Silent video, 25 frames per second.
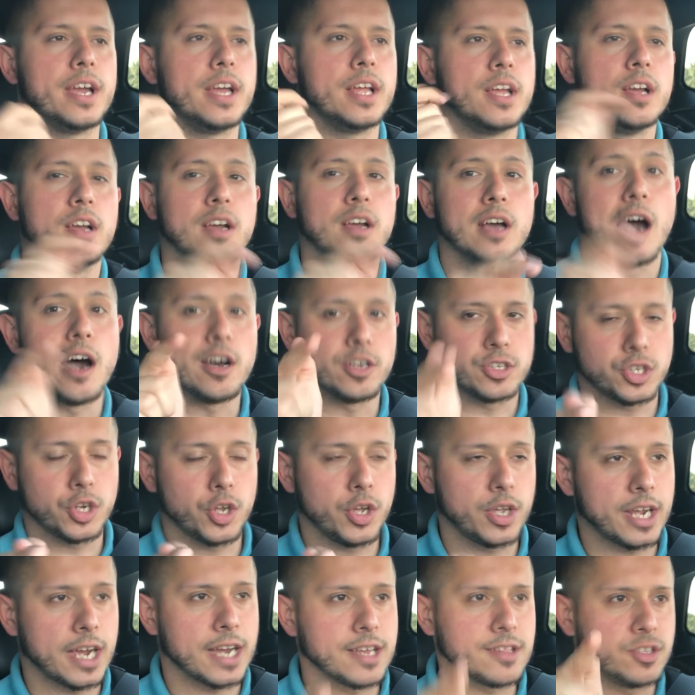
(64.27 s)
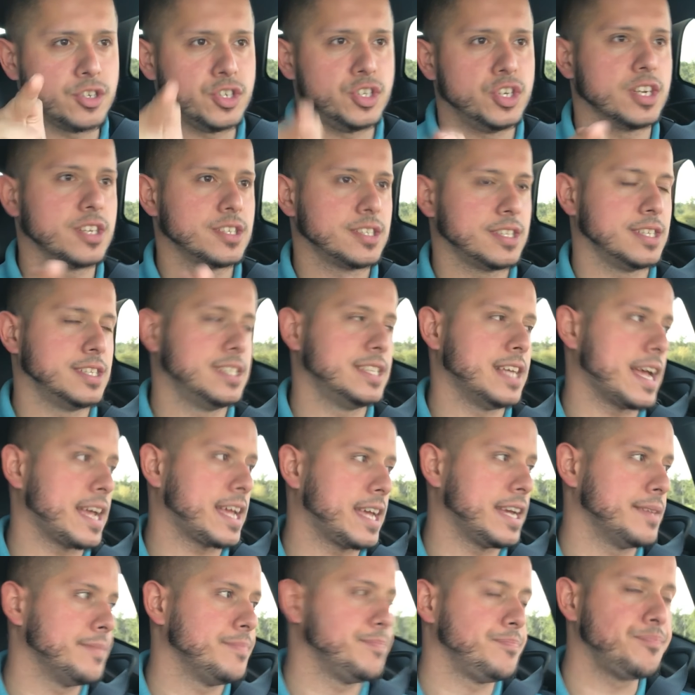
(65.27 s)
it. I'll show you guys in just a
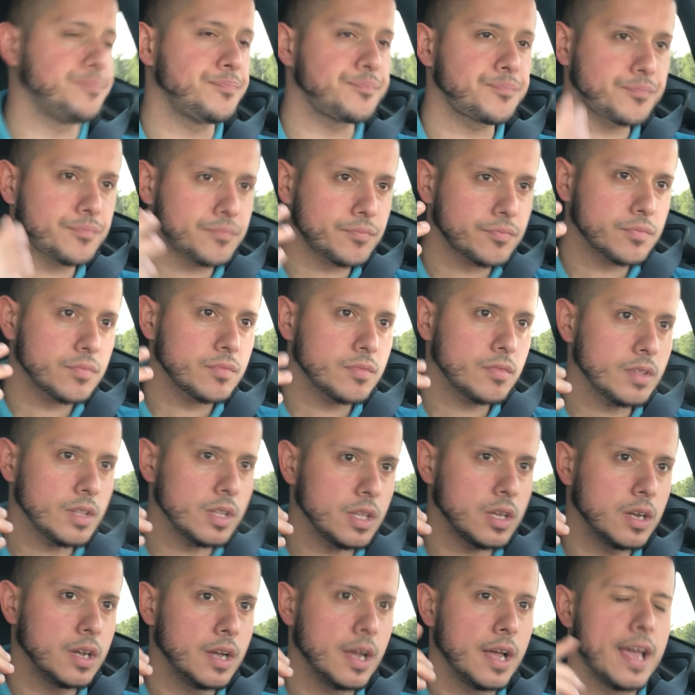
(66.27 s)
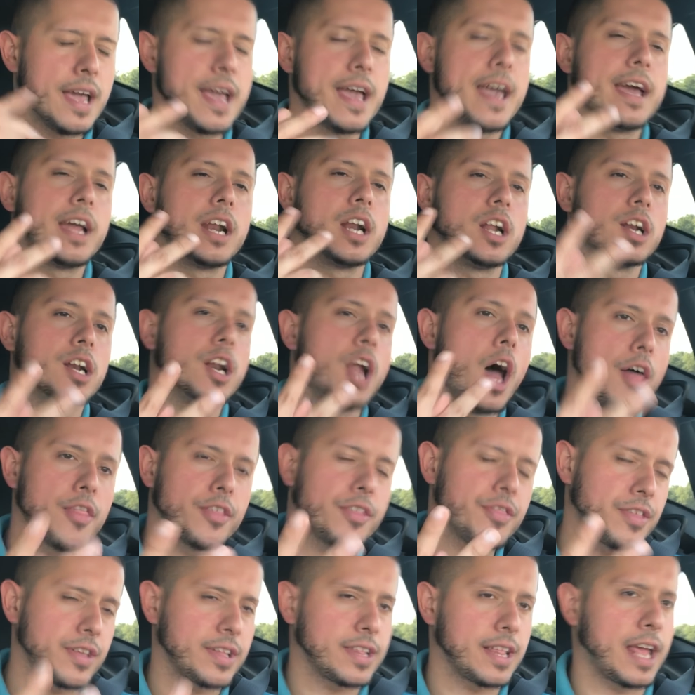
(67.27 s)
second. And
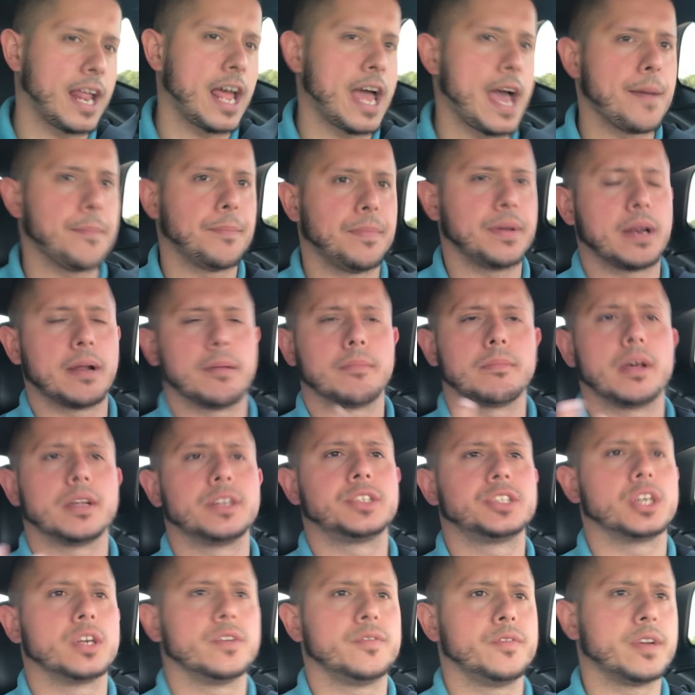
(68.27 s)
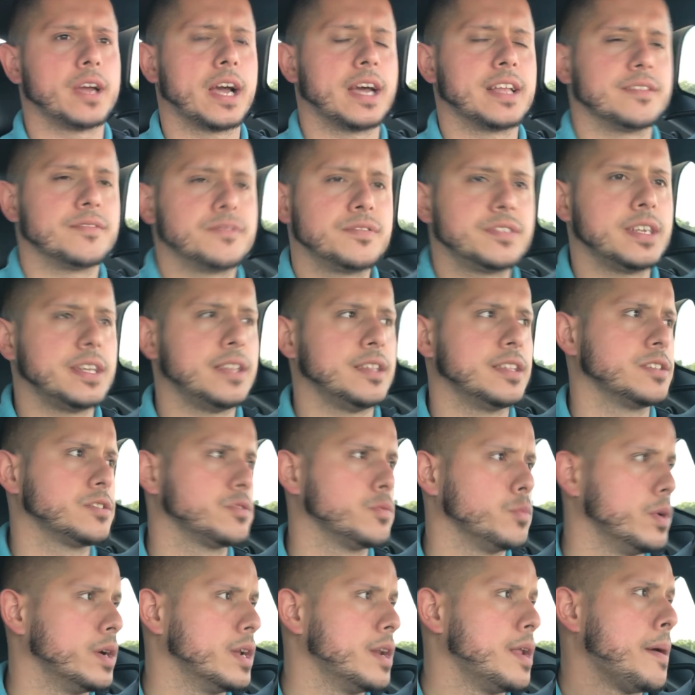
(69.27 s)
another thing that happened, I'm not sure if you guys have seen this
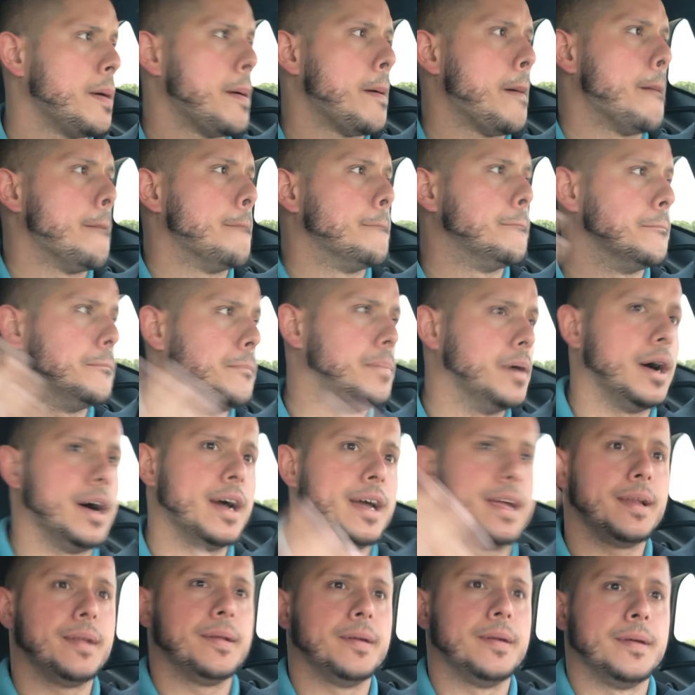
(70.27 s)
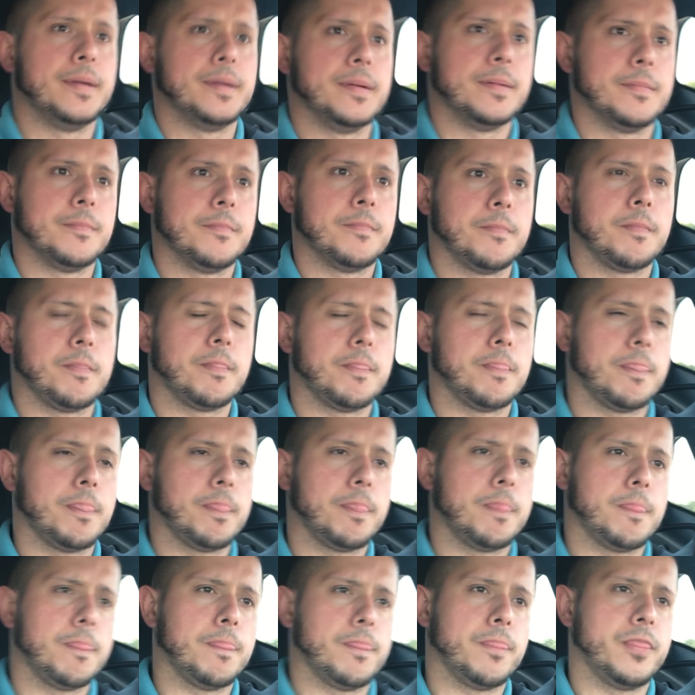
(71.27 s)
one, but
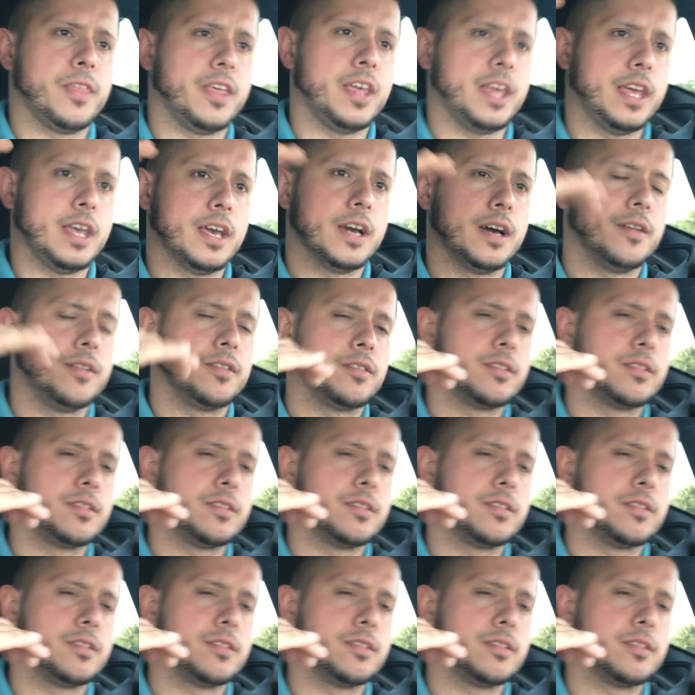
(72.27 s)
the uh,